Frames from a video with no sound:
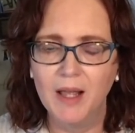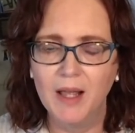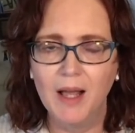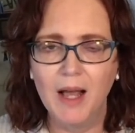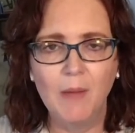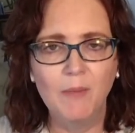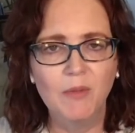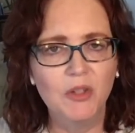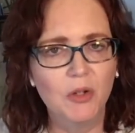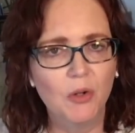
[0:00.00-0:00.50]

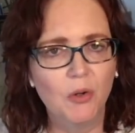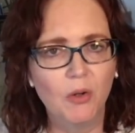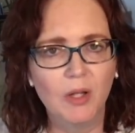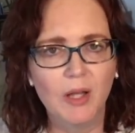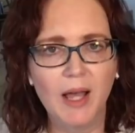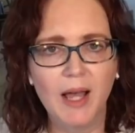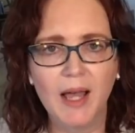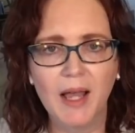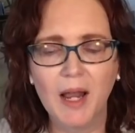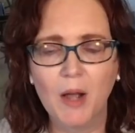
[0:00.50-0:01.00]
I'm so
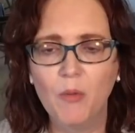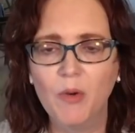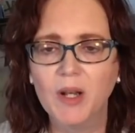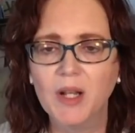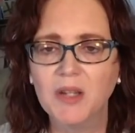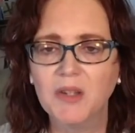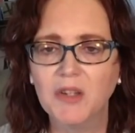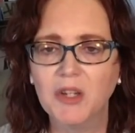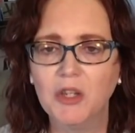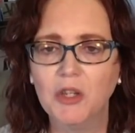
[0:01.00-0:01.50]
glad. I want to
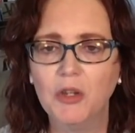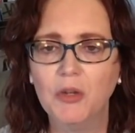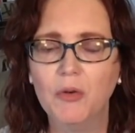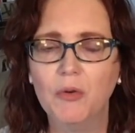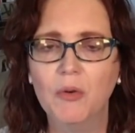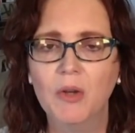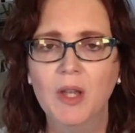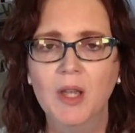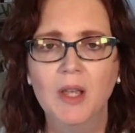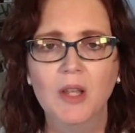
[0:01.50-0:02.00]
see
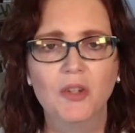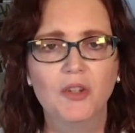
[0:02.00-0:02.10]
you